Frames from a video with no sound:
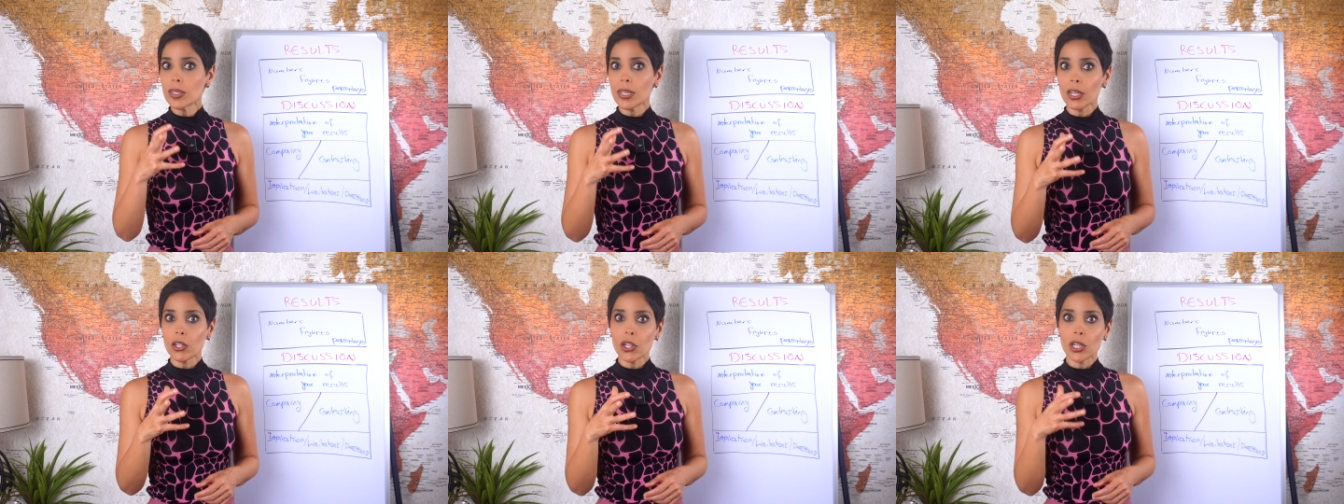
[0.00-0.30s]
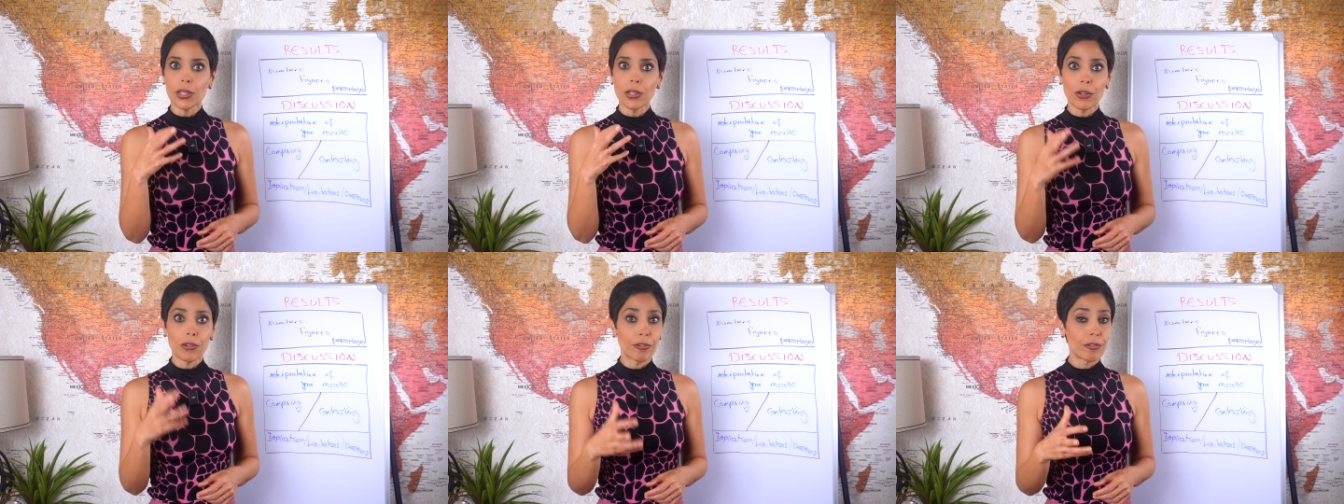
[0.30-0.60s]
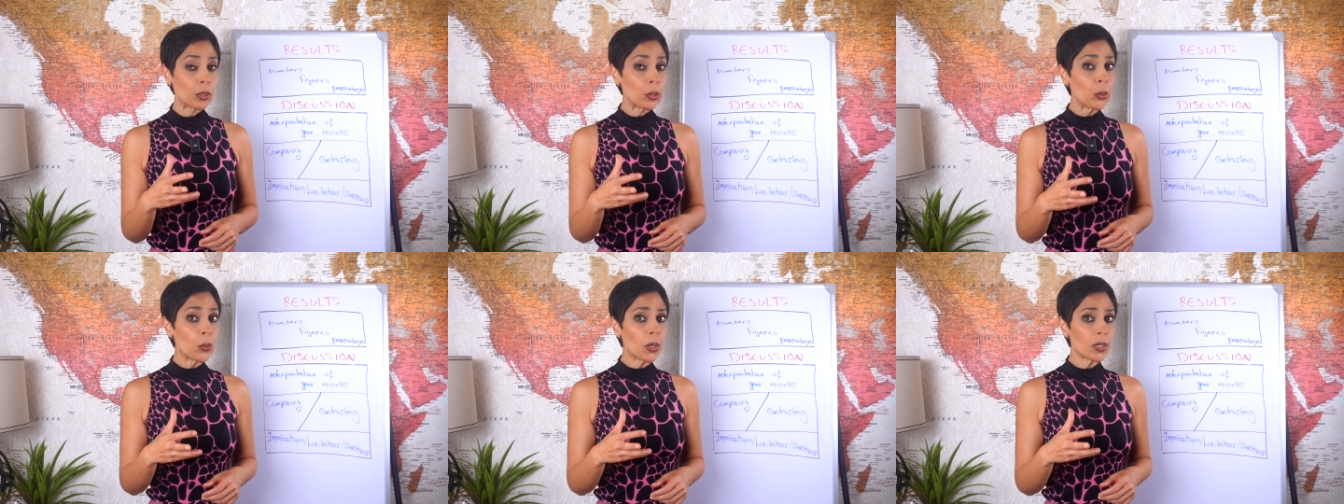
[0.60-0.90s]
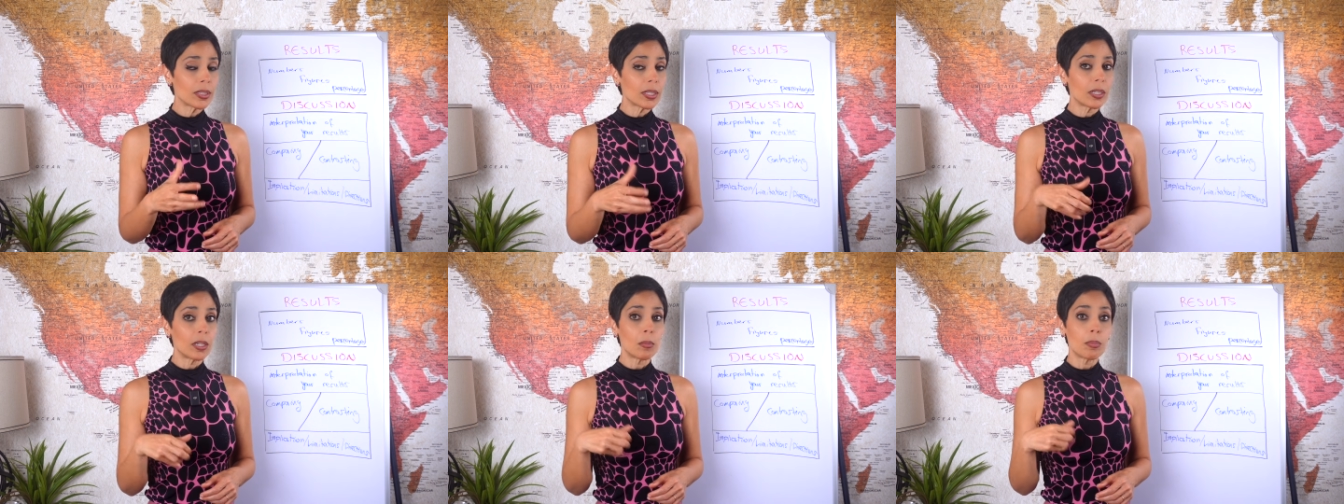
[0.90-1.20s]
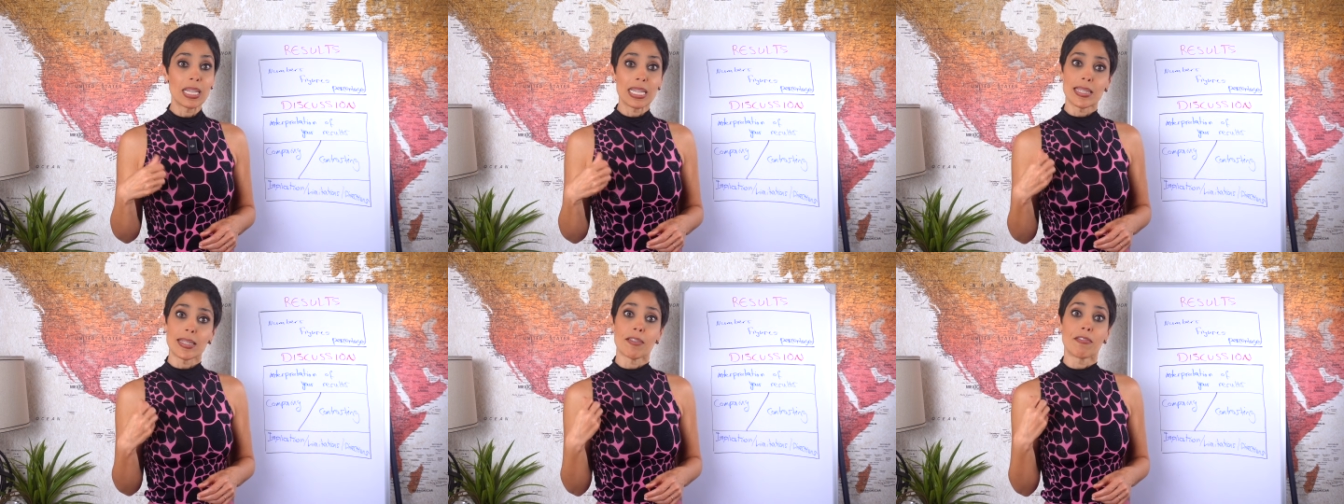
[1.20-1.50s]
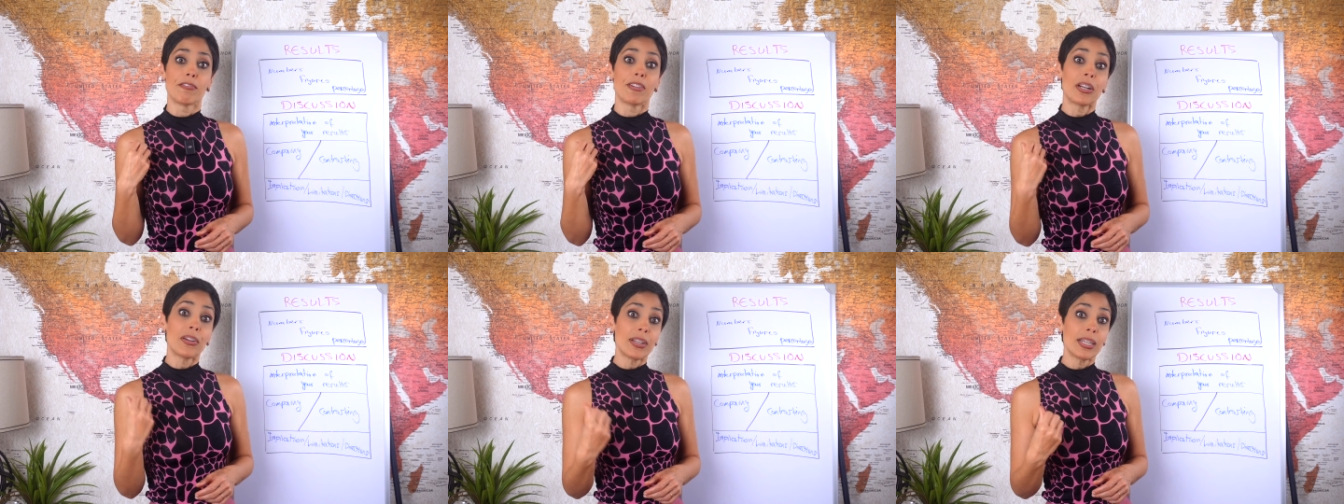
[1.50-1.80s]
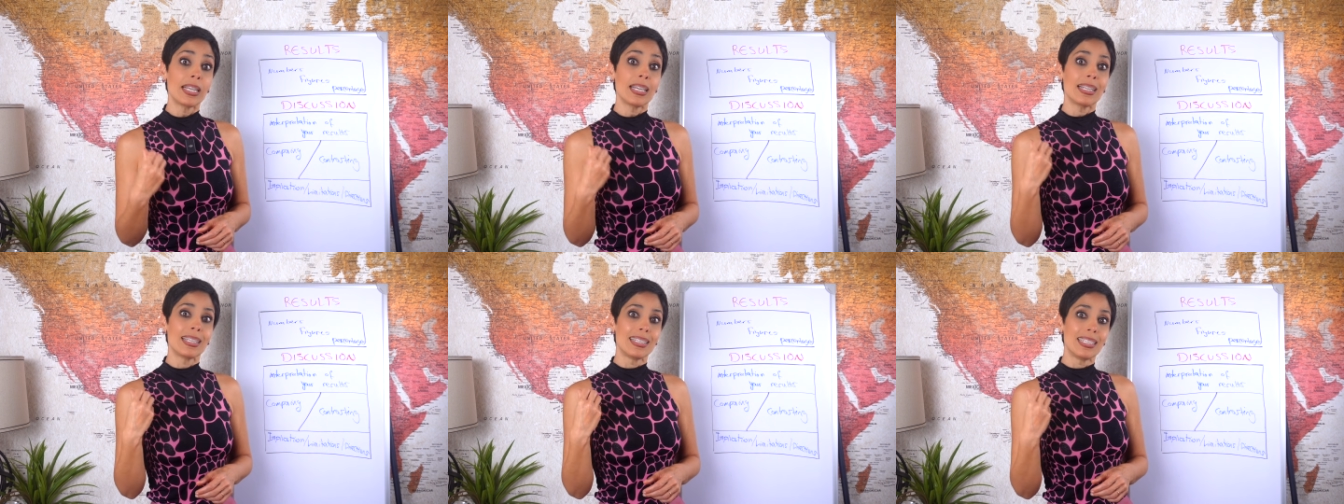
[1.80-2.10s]
section in a review article plays a
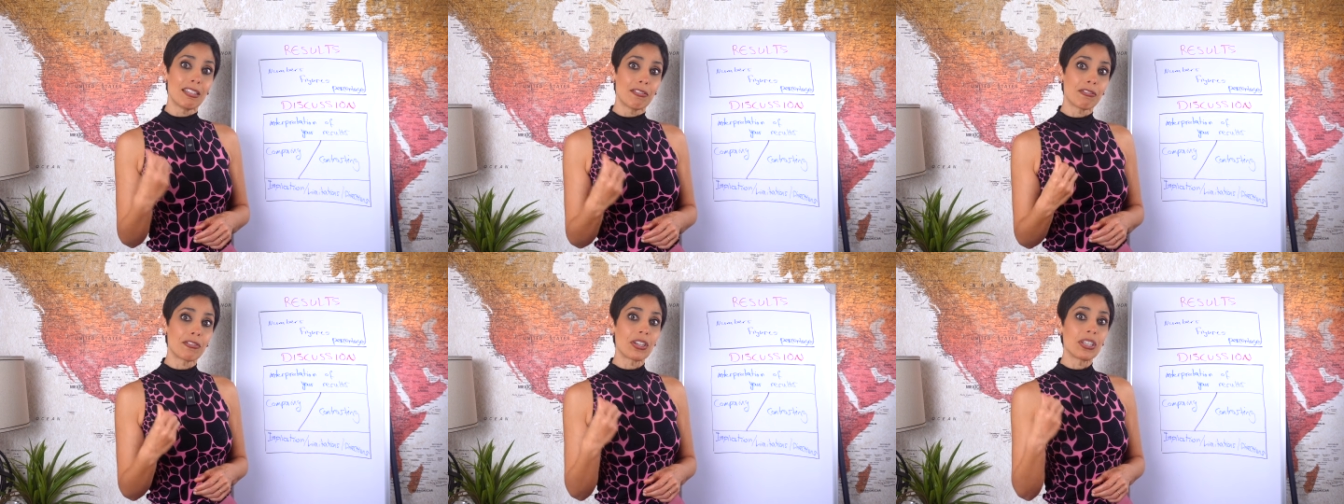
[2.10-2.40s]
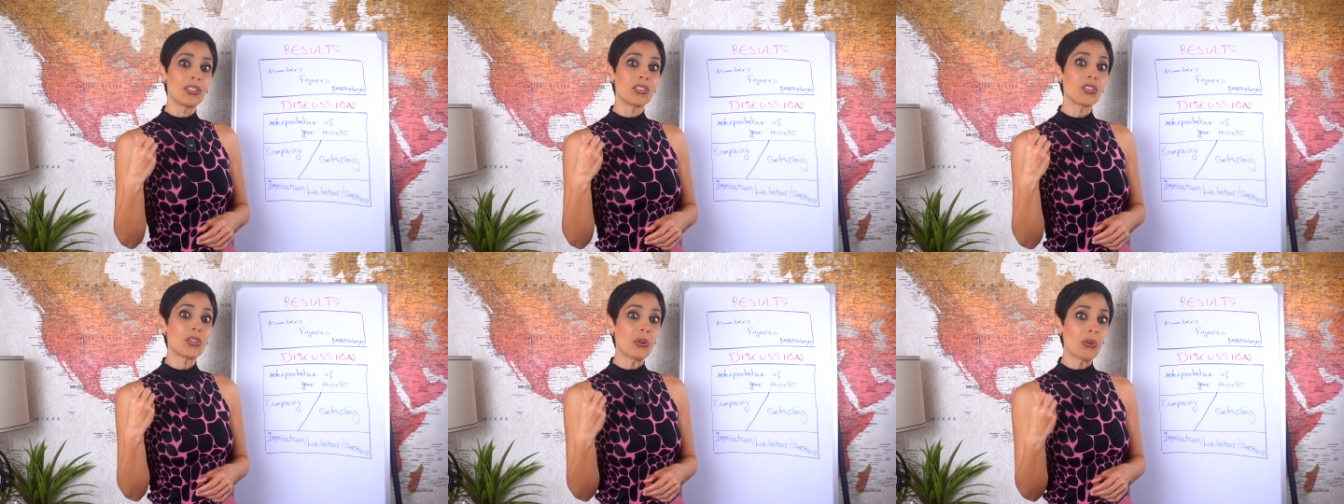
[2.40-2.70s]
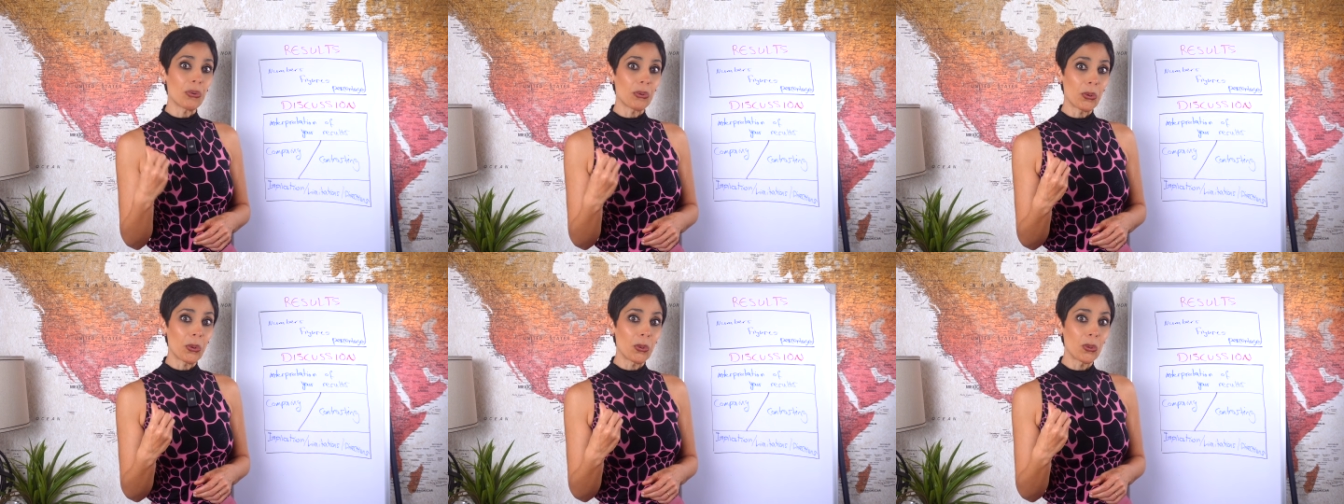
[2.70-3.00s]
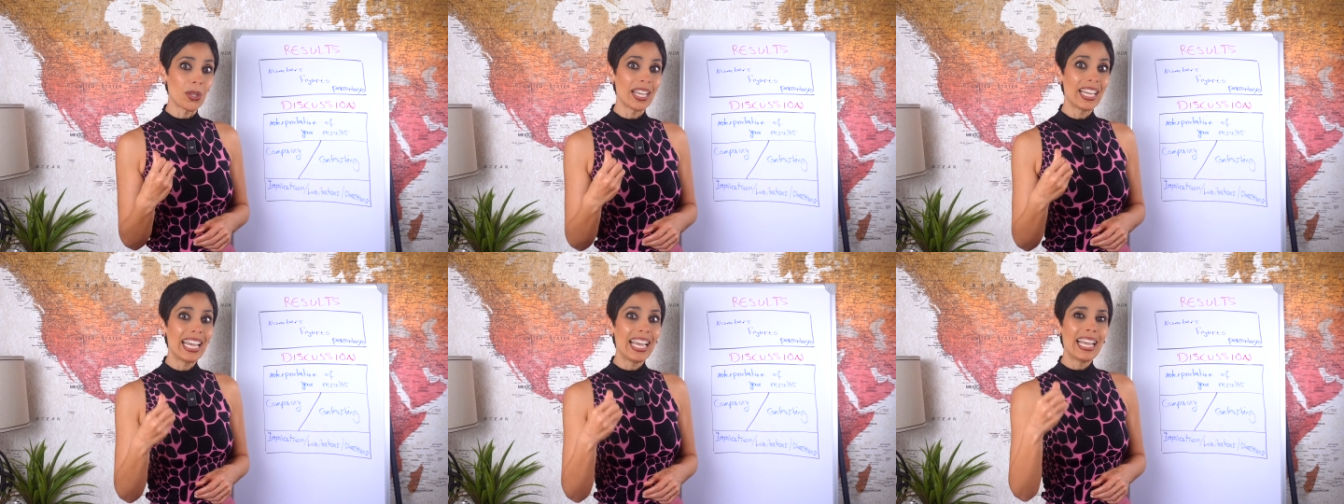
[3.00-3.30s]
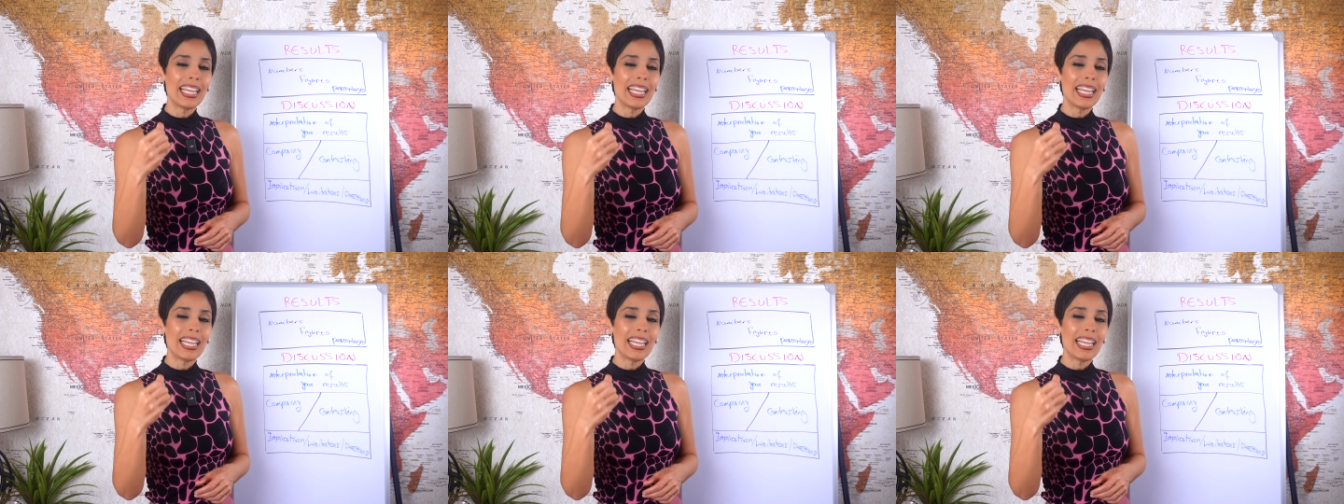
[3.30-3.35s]
very different role.